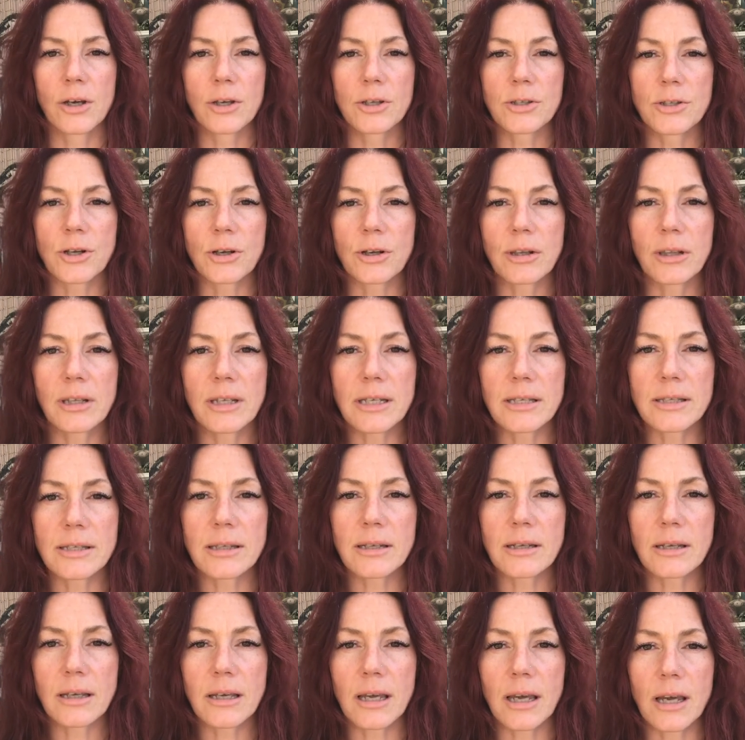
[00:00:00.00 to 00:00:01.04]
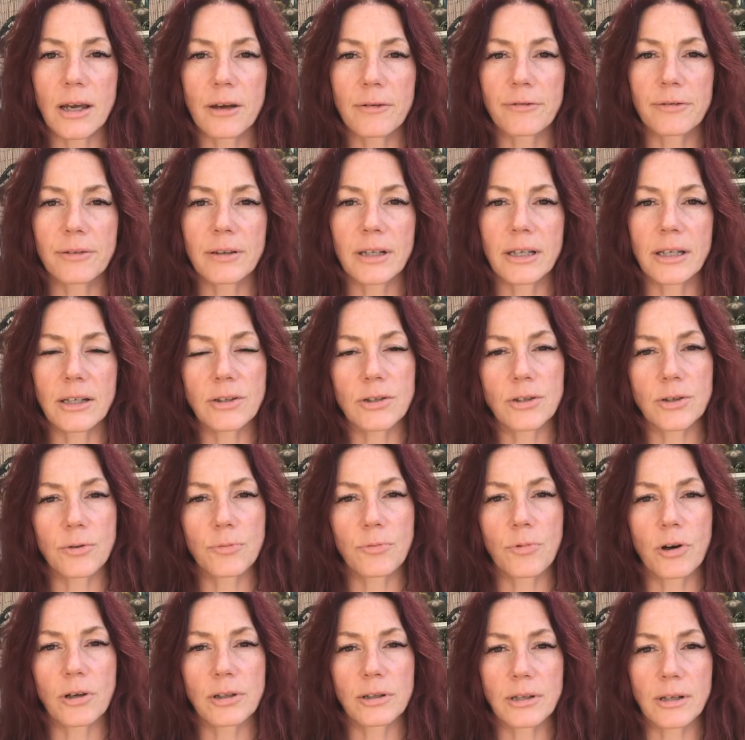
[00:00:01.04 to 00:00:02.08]
So listen carefully to
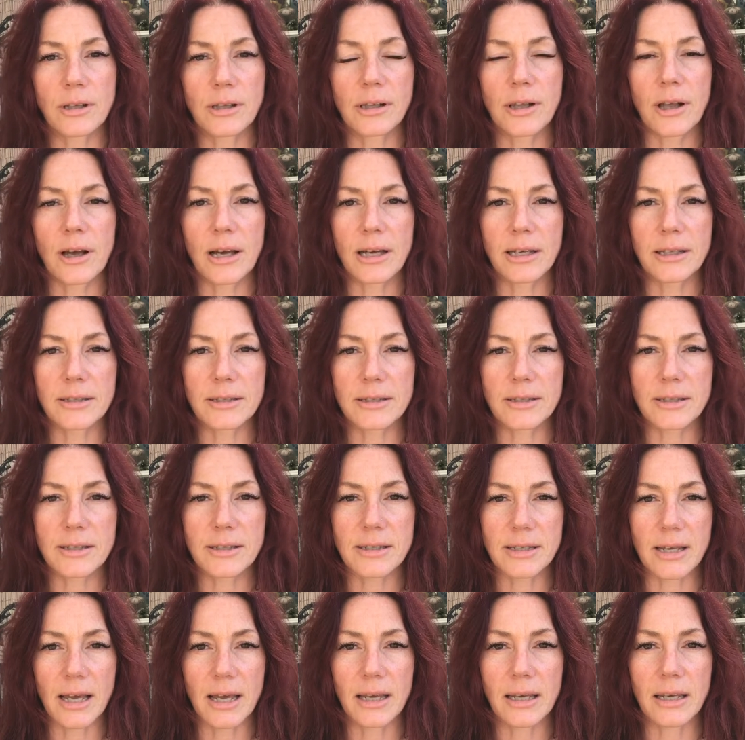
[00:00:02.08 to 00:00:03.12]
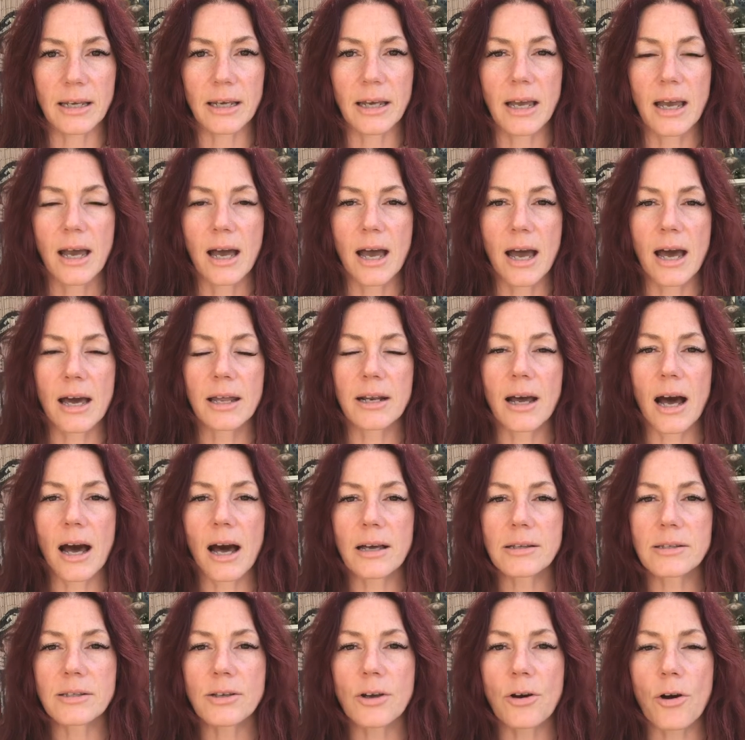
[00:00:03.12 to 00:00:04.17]
what the client's saying and
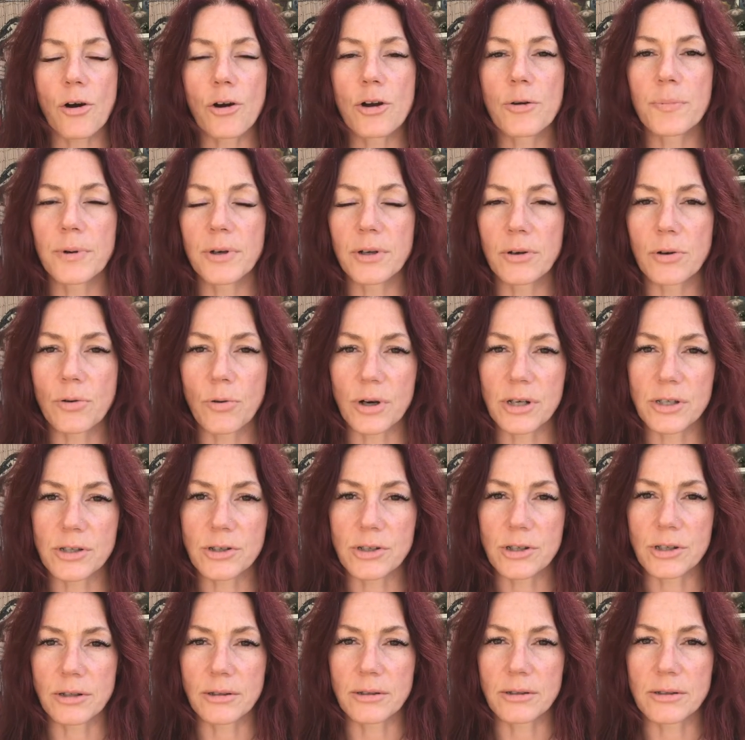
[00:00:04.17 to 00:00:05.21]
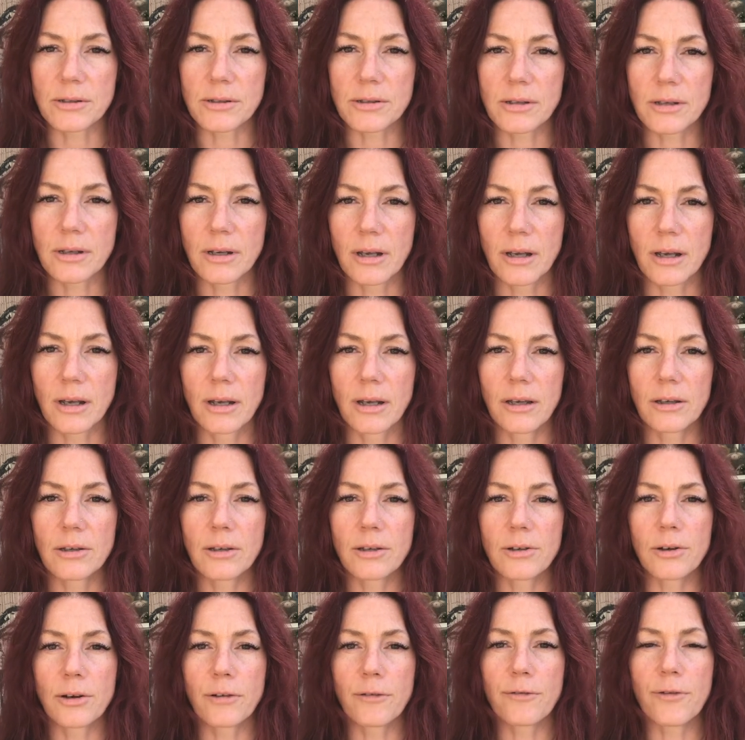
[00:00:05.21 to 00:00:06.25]
ask open questions. You
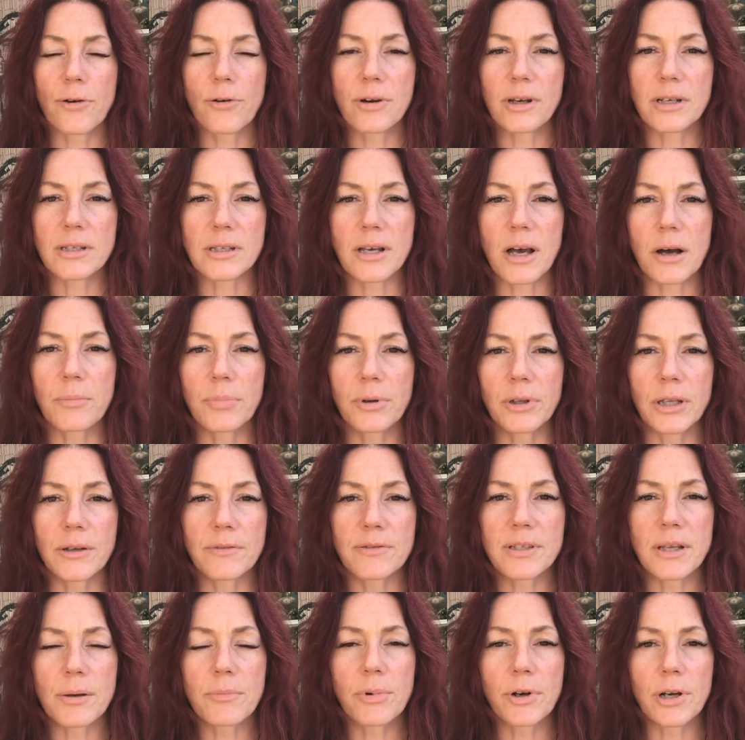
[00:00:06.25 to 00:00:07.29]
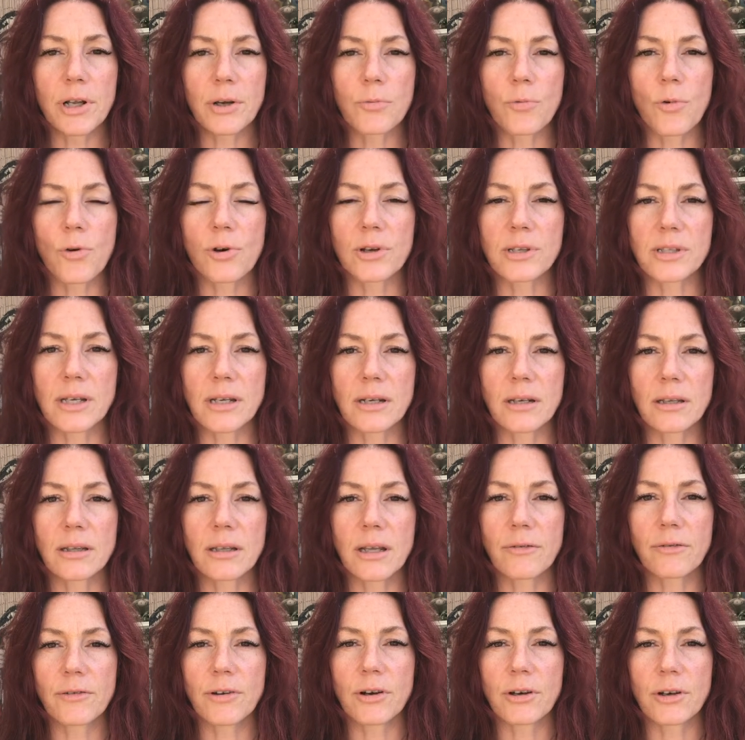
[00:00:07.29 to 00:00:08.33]
know, for example, if somebody walks in and
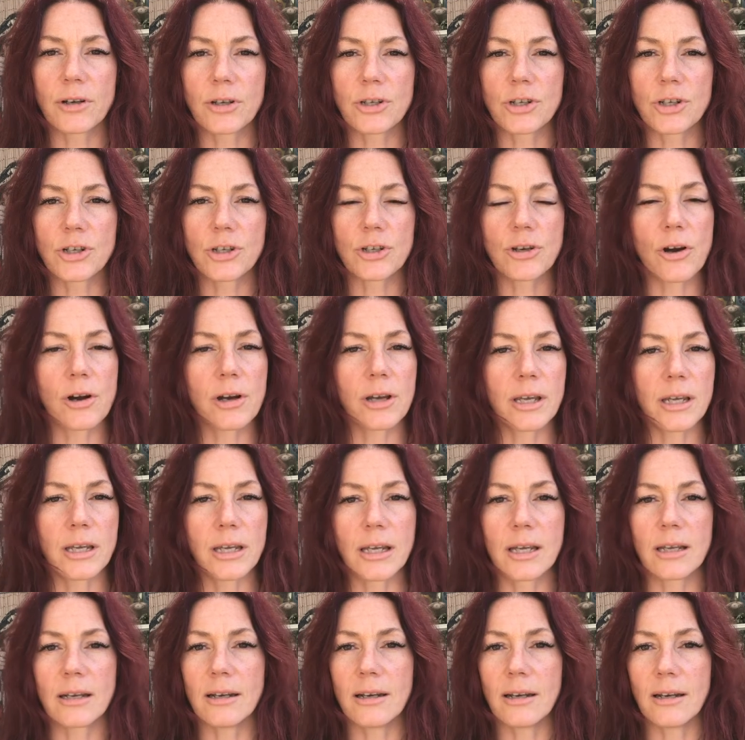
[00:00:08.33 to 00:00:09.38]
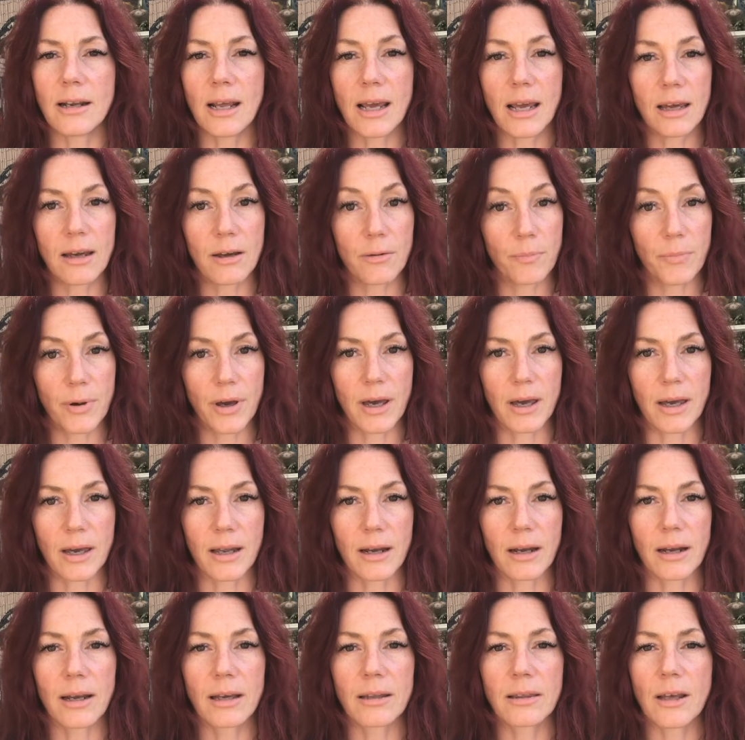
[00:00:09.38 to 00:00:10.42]
they've got a shocking neck
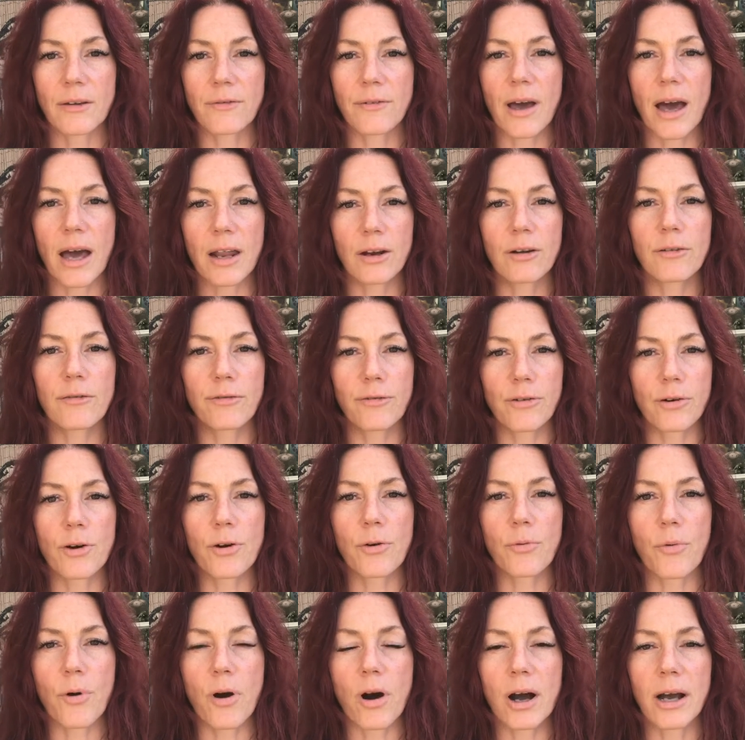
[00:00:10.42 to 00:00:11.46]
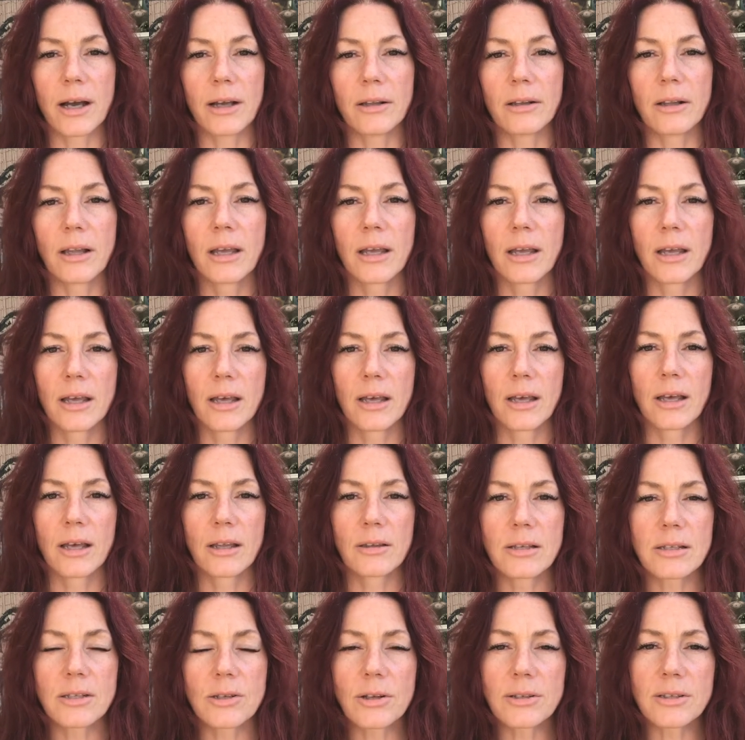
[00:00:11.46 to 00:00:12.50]
pain and they've had it for a while,
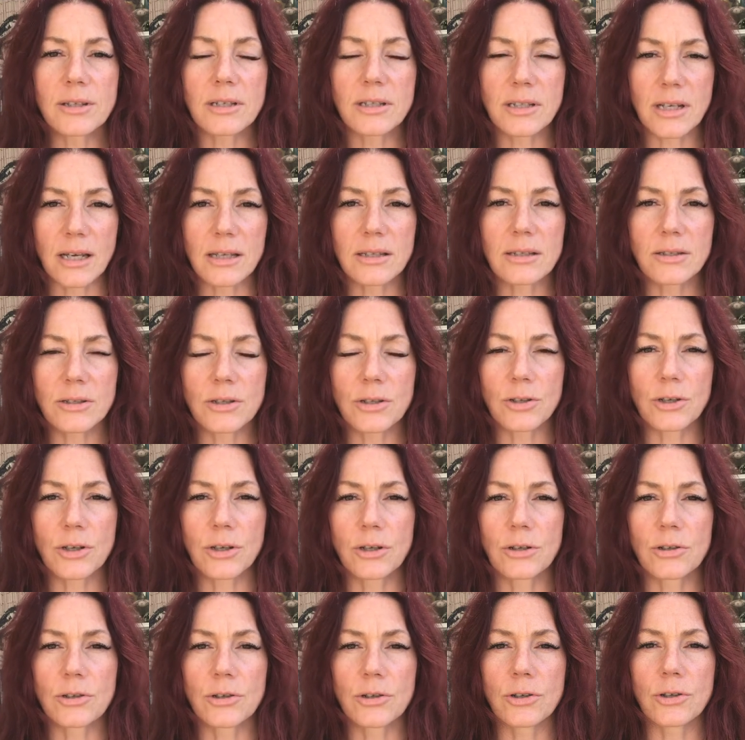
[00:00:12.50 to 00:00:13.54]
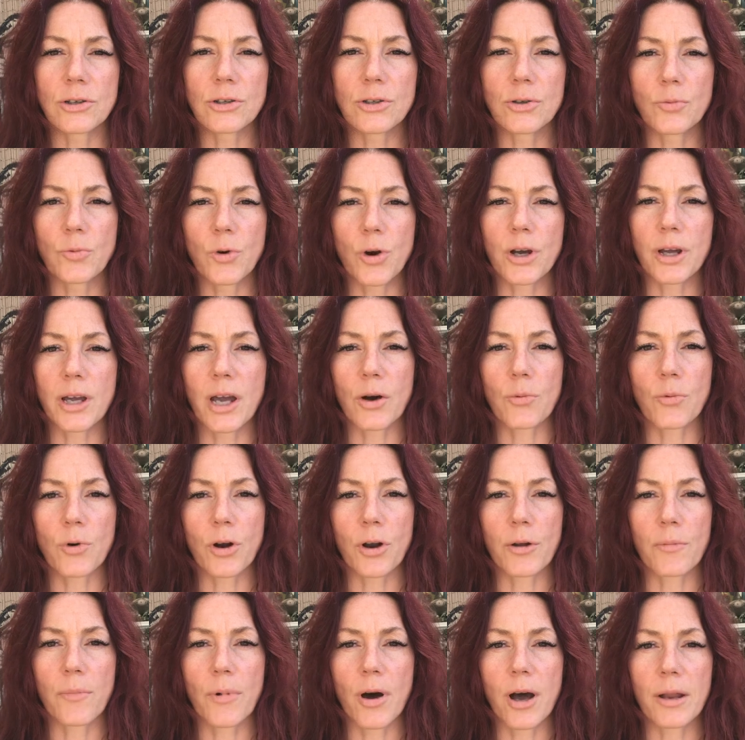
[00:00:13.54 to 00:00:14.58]
there's lots of tests that you can do to work out
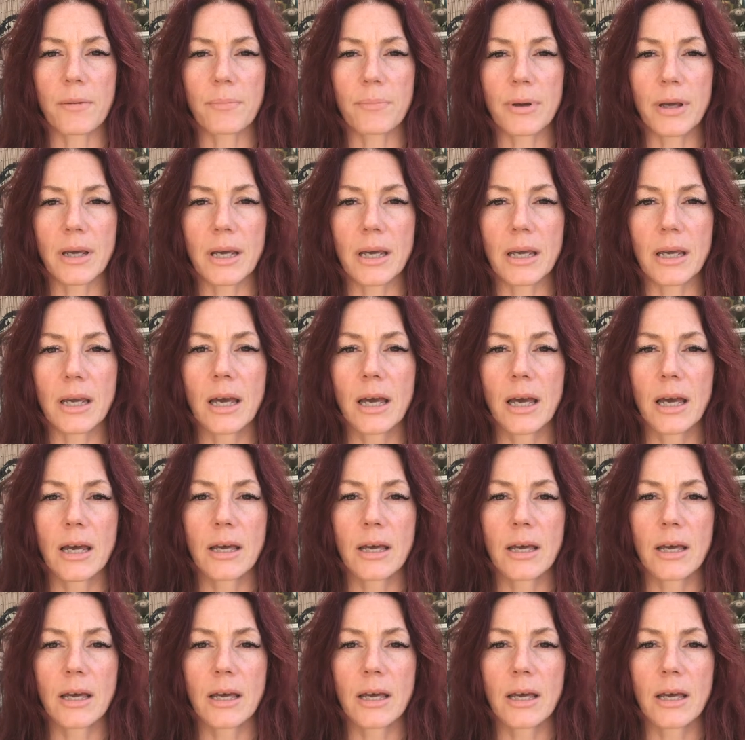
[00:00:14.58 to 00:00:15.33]
what it might be.